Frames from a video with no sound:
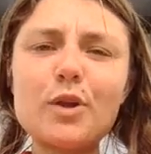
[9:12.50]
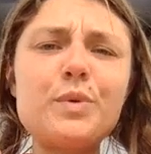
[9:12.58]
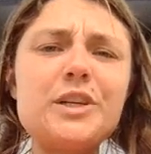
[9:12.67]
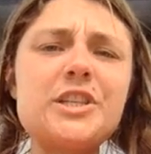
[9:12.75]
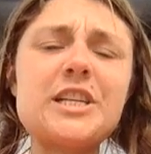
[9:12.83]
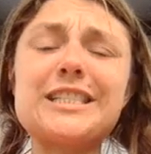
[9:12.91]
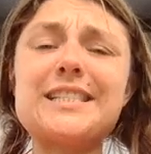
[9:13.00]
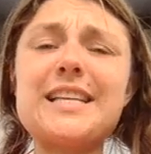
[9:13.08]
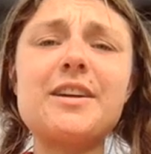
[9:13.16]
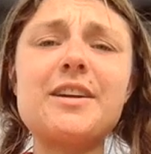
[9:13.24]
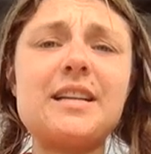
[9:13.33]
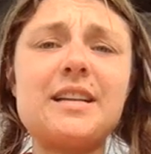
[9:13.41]
We share a
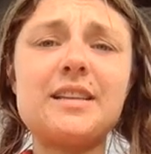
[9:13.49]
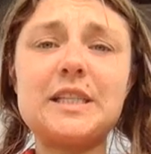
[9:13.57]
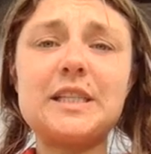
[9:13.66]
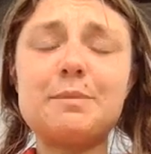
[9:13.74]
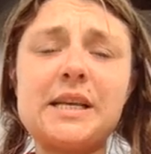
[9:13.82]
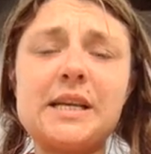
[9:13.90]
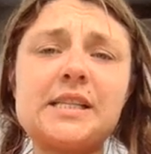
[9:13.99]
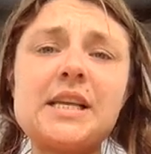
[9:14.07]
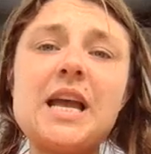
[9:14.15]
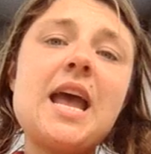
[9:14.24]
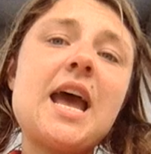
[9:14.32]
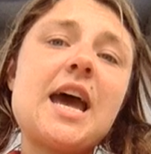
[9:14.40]
sacred healing space,
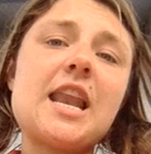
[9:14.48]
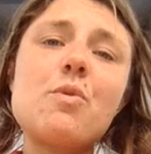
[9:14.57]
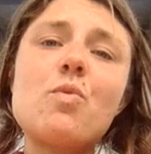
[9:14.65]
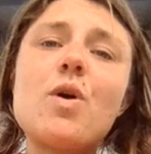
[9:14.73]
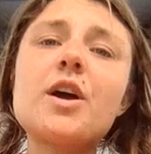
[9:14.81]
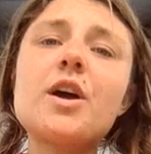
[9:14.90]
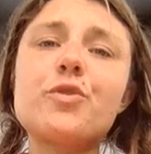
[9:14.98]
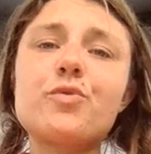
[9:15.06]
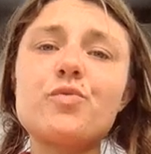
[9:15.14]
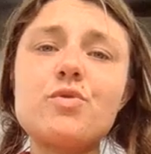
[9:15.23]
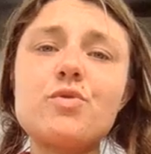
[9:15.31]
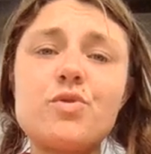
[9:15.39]
and I walk
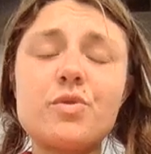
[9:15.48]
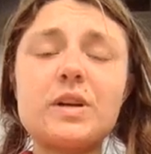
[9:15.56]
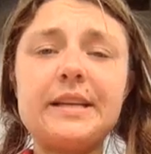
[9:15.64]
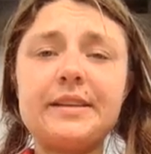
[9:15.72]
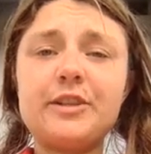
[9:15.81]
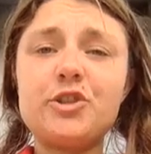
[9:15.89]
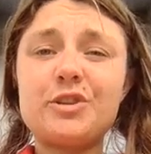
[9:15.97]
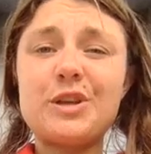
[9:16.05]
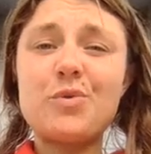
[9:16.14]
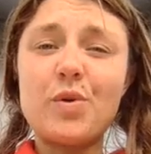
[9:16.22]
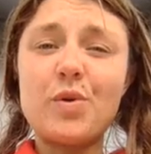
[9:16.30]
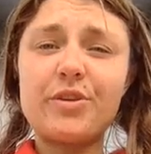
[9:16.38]
through your healing
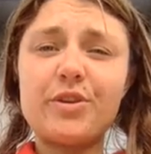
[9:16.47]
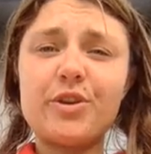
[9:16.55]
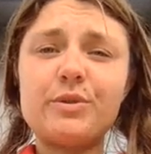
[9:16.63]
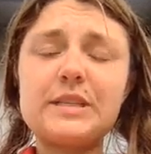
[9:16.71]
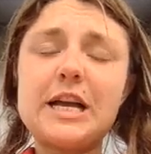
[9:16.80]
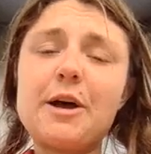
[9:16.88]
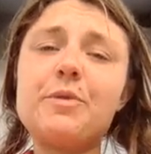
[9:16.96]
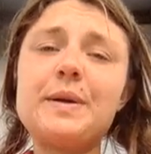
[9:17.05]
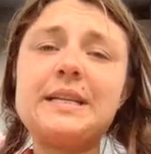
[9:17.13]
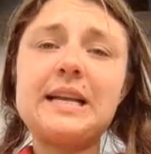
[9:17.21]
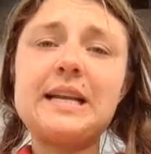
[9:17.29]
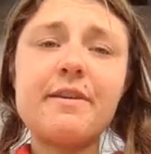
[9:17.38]
journey with you to help you
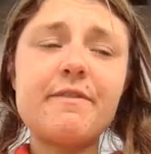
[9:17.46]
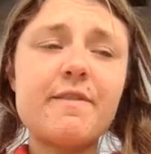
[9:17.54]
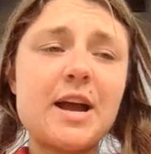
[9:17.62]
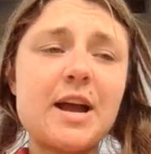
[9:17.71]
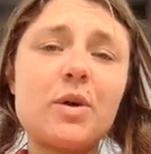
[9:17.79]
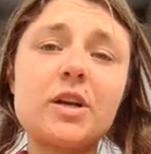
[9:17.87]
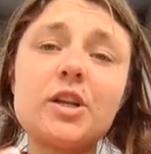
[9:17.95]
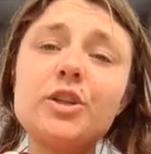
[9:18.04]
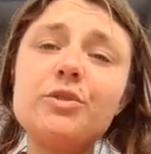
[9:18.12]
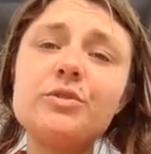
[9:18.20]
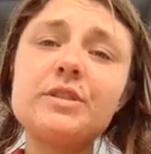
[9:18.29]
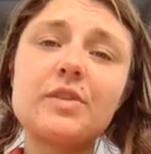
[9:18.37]
identify what
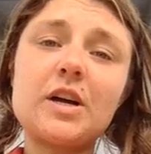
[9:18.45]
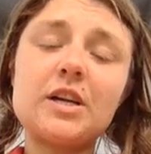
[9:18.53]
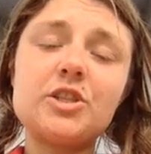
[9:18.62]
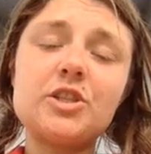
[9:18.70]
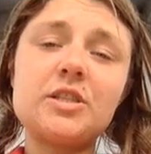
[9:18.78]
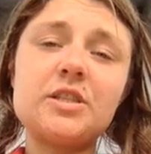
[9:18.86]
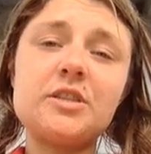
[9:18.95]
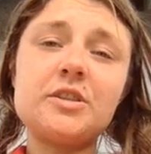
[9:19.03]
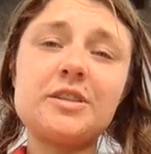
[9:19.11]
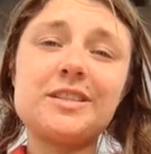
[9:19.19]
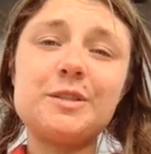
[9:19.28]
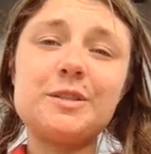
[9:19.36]
clues of consciousness
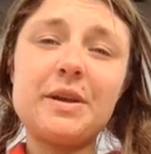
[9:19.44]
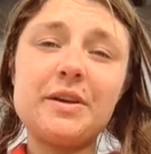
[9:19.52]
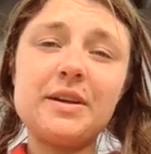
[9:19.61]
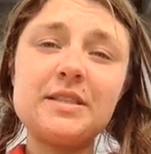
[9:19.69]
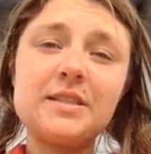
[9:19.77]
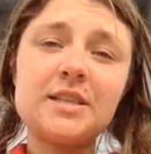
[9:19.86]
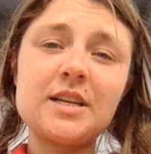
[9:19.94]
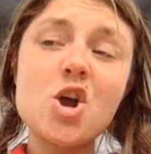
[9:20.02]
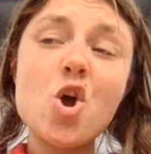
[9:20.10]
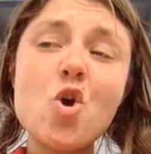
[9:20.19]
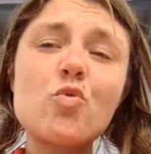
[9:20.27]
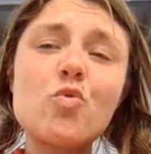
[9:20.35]
you're experiencing,
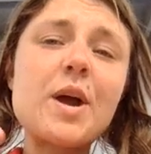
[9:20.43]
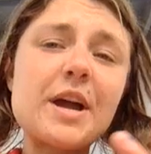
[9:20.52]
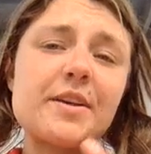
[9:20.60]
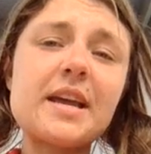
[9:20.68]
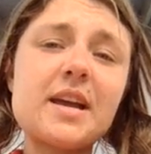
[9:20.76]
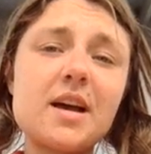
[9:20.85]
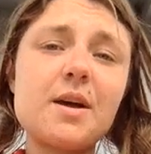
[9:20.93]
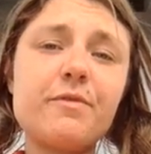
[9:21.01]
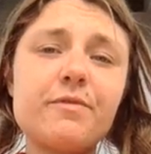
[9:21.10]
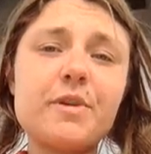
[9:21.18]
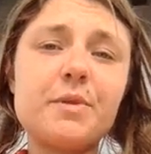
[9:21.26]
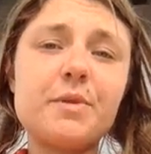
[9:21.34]
where they come
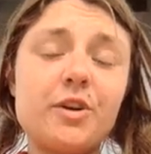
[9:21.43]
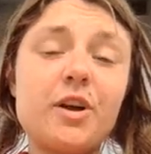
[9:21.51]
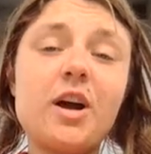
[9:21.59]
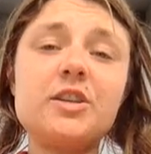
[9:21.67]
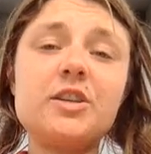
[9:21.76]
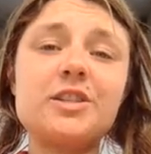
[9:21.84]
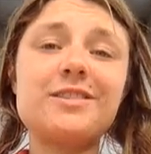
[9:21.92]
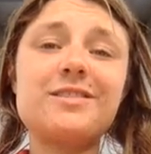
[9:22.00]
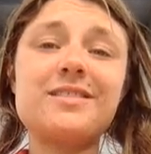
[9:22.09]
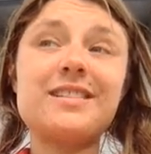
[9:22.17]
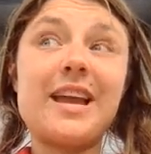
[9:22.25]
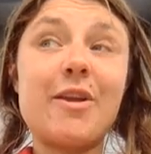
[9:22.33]
from in your
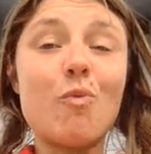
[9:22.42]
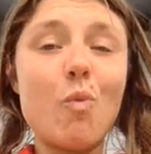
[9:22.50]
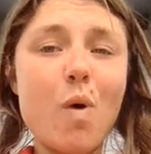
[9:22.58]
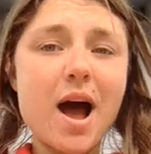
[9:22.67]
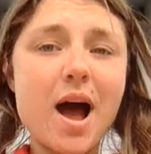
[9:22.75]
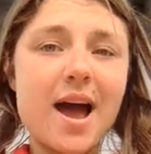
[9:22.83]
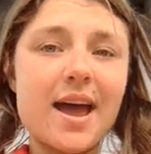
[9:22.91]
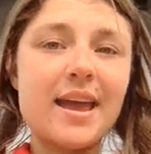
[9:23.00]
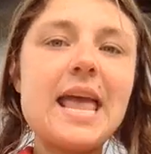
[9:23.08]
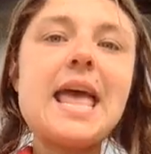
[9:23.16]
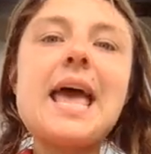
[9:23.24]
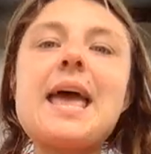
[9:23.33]
consciousness and why,
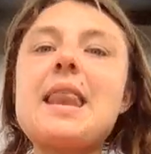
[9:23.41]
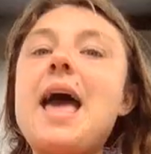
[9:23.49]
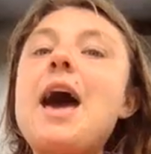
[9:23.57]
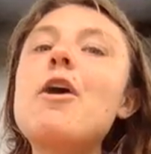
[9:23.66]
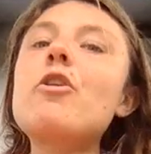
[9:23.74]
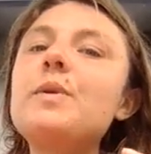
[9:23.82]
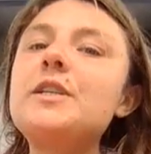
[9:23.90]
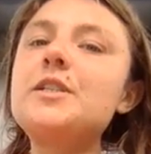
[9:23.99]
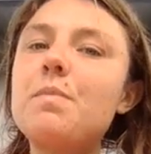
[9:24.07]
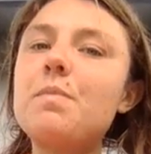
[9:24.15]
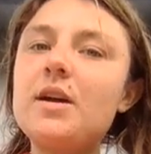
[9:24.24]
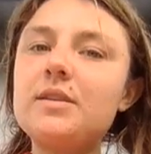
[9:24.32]
and how to
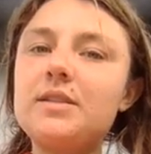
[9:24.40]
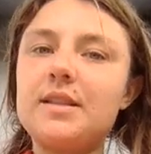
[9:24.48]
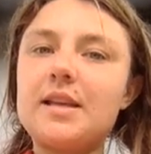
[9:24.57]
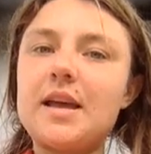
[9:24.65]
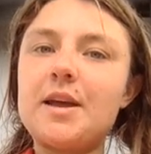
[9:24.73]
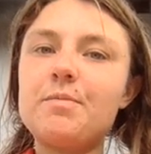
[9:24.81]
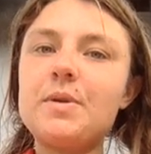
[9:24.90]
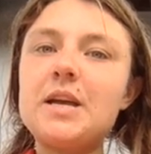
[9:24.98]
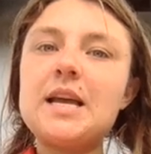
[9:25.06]
respond to them,